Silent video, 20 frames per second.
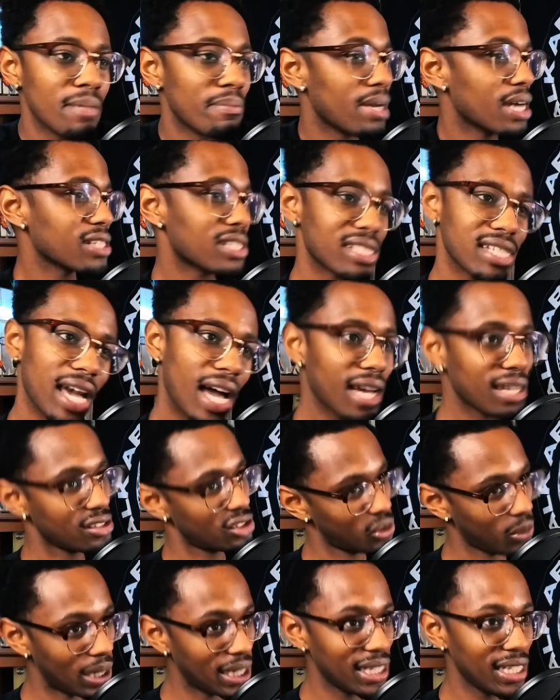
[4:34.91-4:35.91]
Mugs is hot
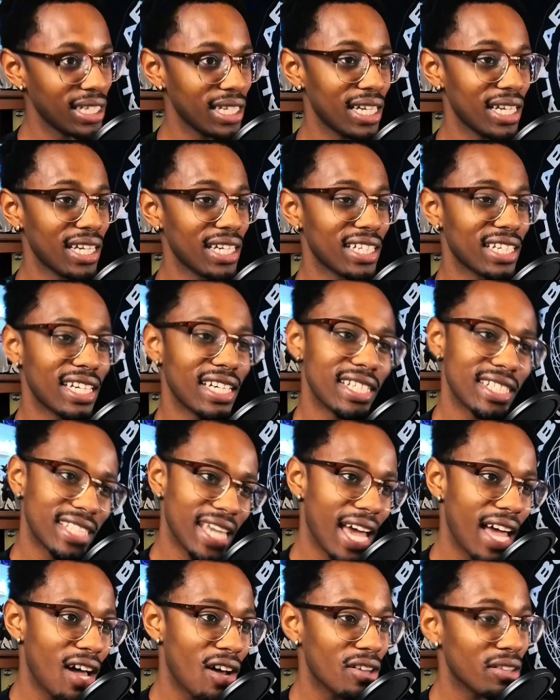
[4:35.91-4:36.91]
and sweaty, getting
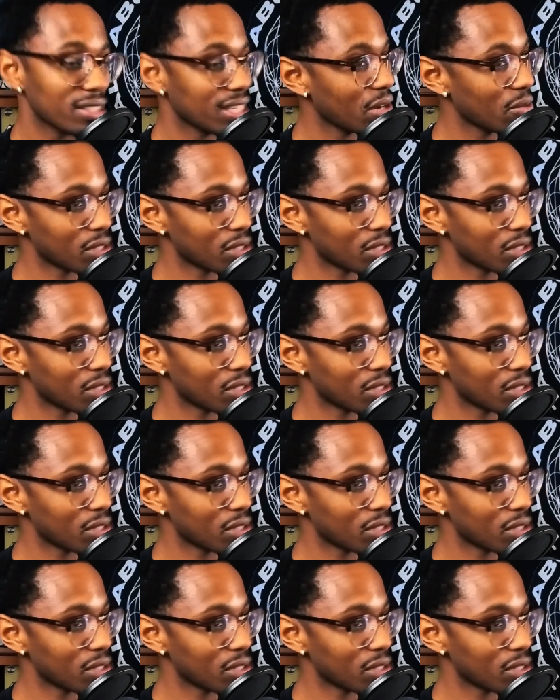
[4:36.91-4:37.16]
down.